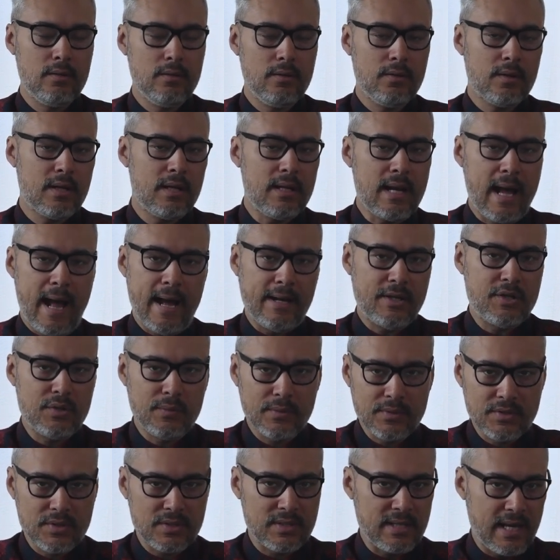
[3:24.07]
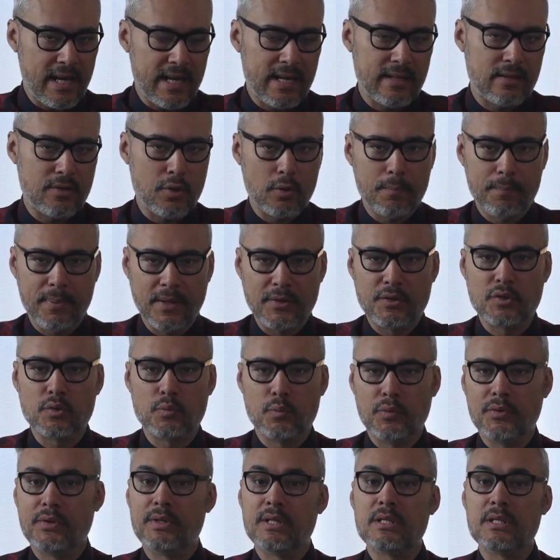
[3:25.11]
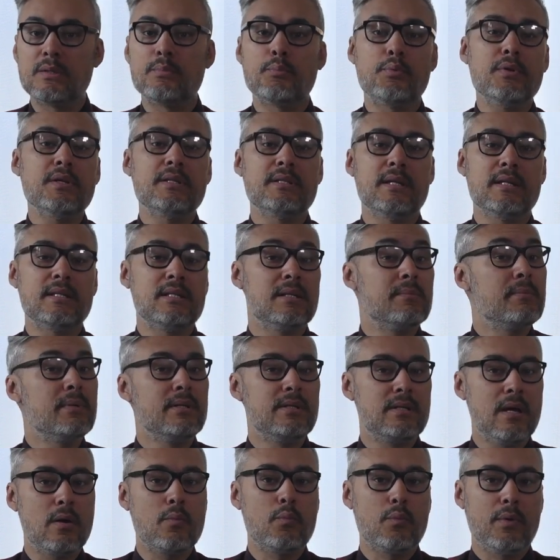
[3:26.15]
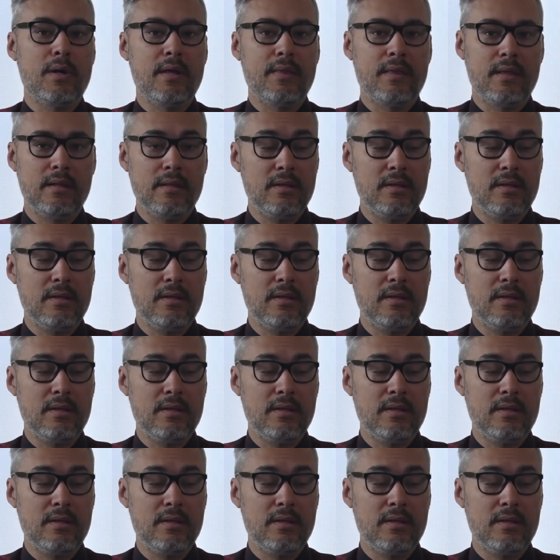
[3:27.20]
You can actually just edit your pictures with these presets and be done with.